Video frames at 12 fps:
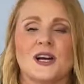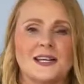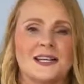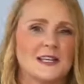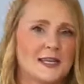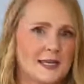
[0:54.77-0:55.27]

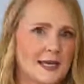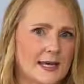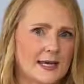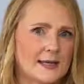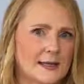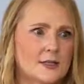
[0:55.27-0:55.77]
cutting the
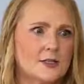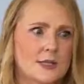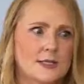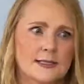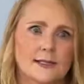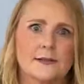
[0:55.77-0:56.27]
cake than
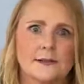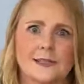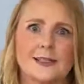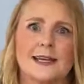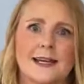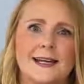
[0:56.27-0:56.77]
just
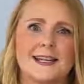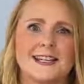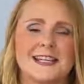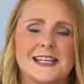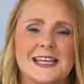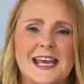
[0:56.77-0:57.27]
literally
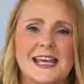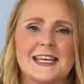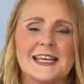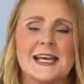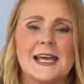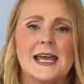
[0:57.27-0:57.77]
cutting the cake.